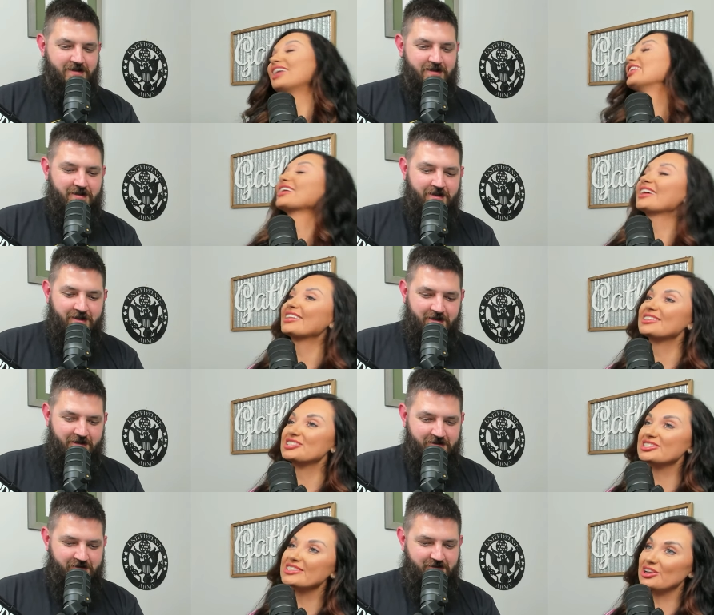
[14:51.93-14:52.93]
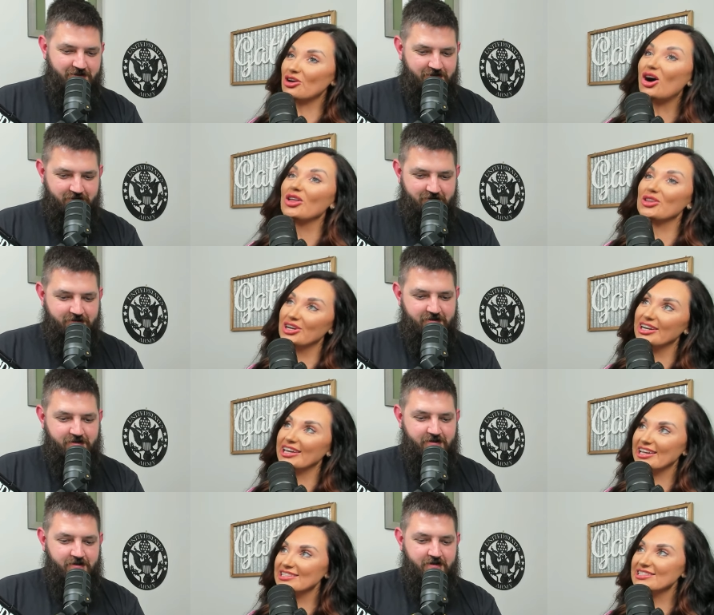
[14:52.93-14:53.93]
Speaker 1: okay. Let's just send all the
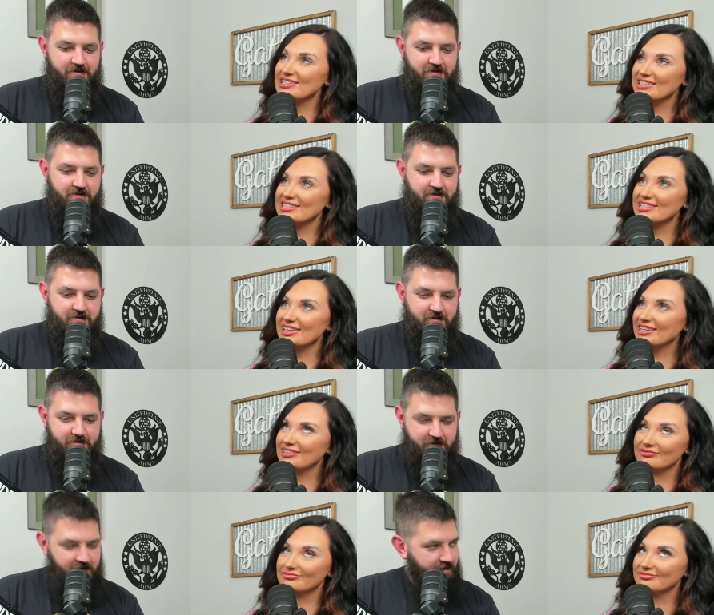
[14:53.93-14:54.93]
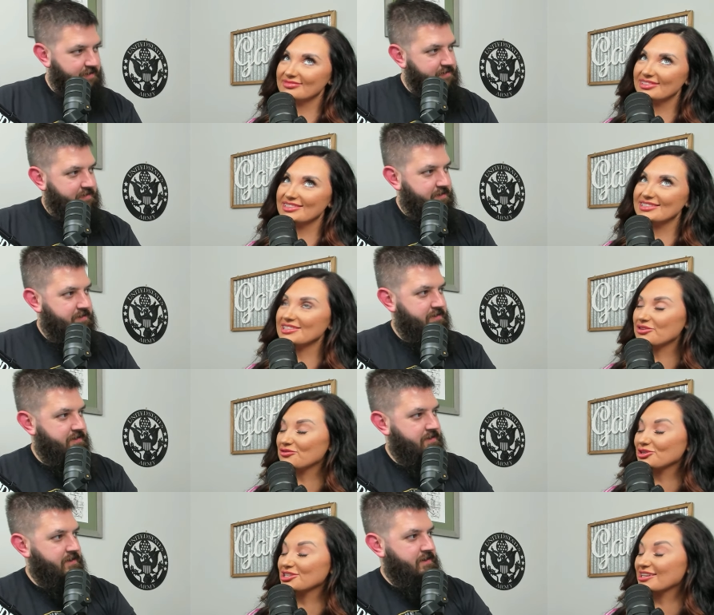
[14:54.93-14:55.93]
hurricanes to DC. Yeah. That's
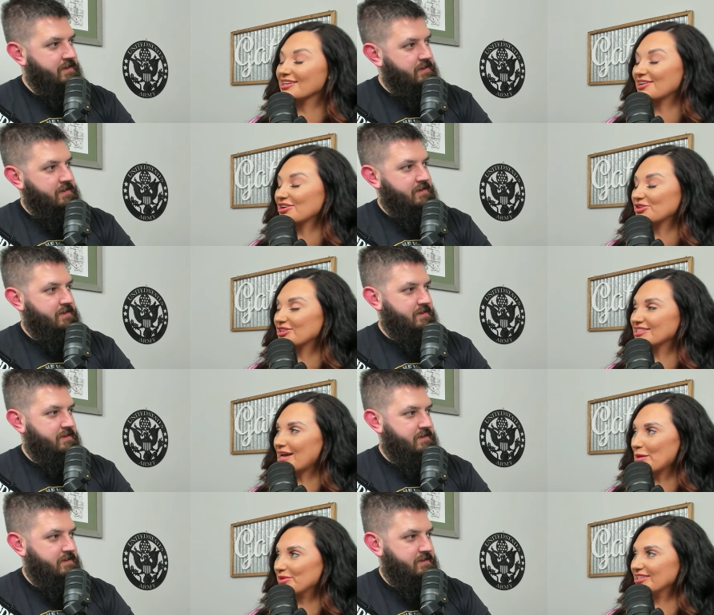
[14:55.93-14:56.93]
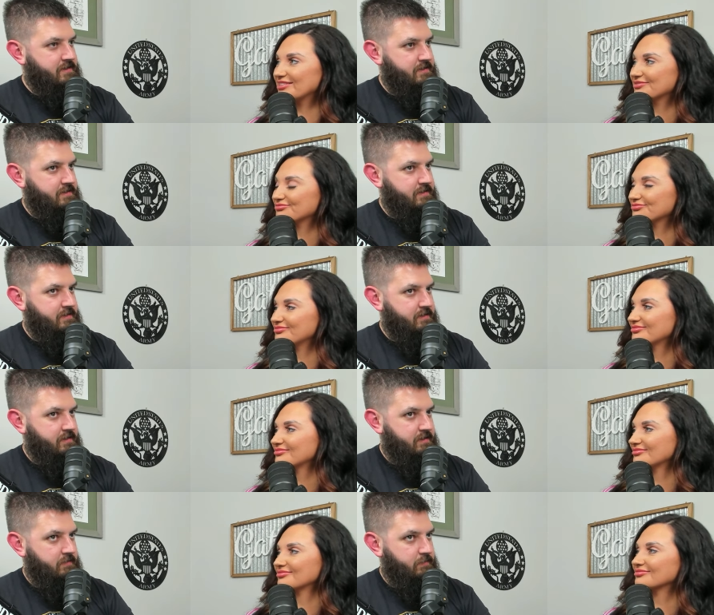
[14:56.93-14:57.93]
unfortunately not going to happen.
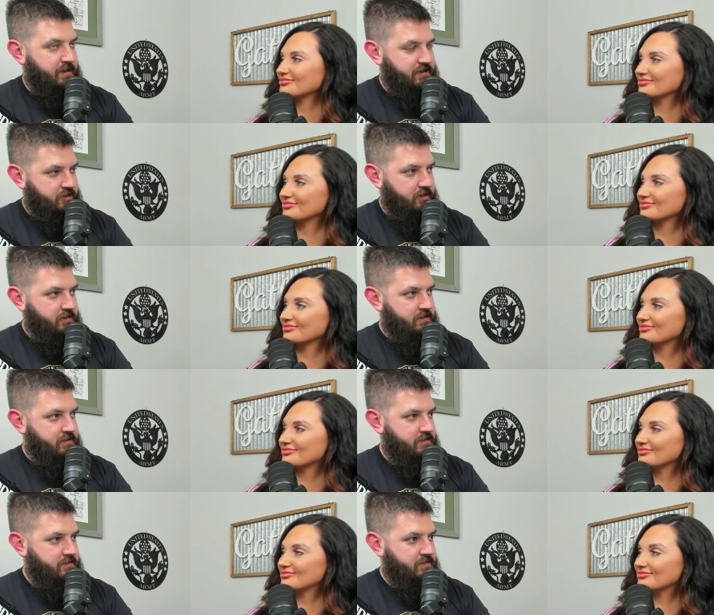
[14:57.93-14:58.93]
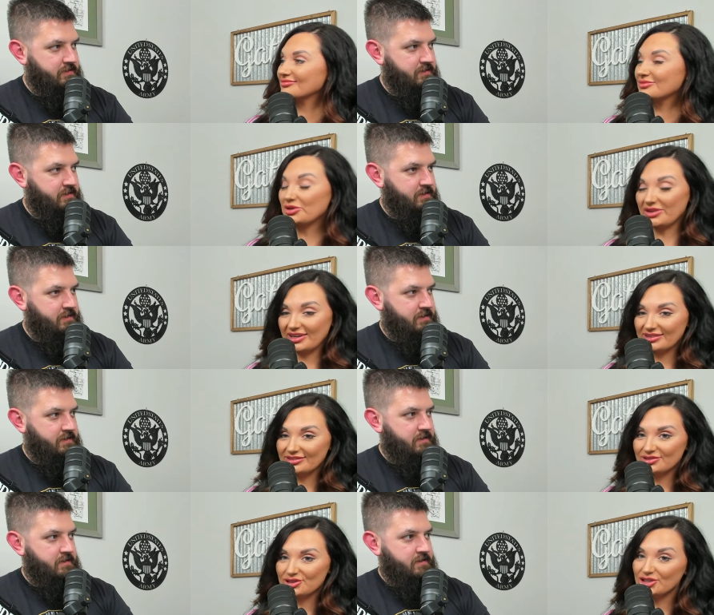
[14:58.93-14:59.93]
Speaker 2: But it should.
Speaker 1: Okay.
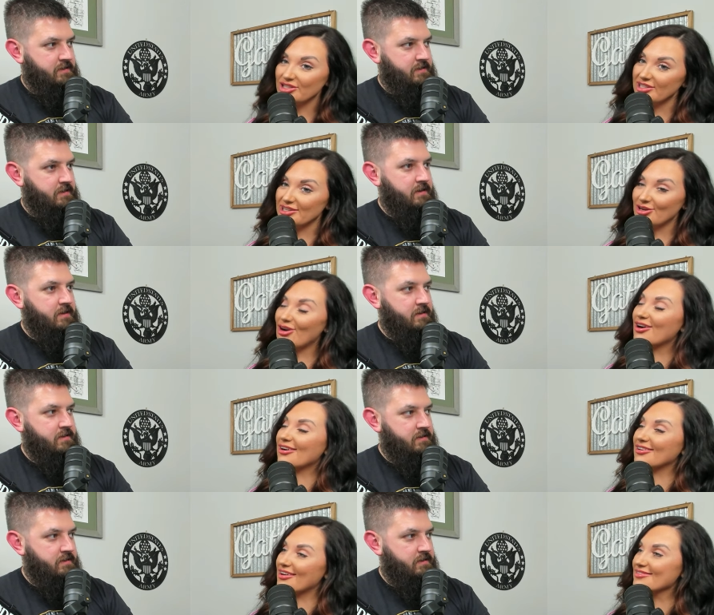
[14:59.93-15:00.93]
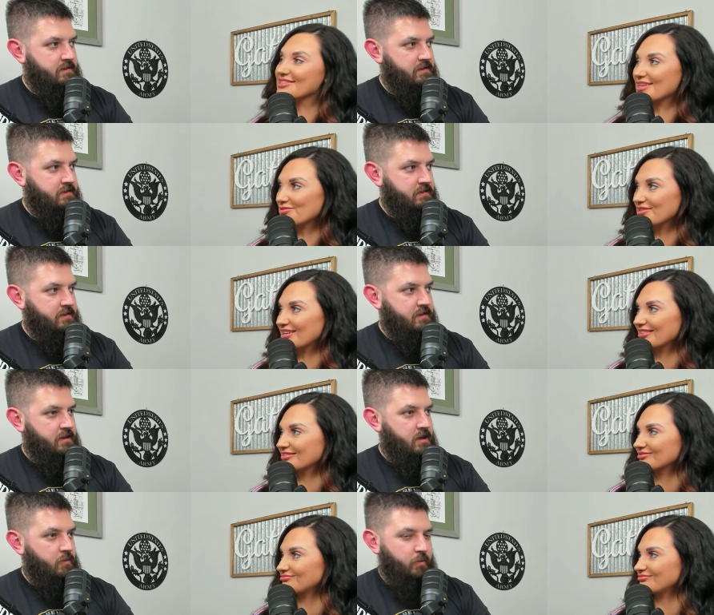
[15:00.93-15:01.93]
Should and are not the same
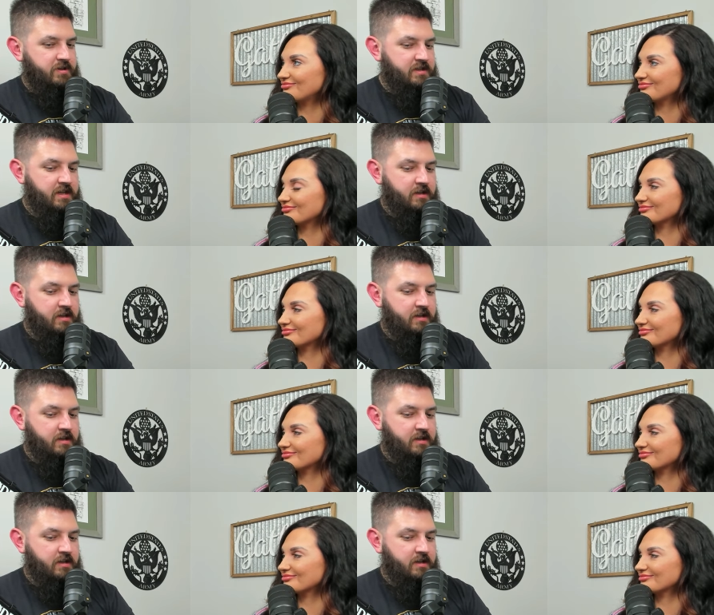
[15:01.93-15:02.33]
thing.
Speaker 2: We just need to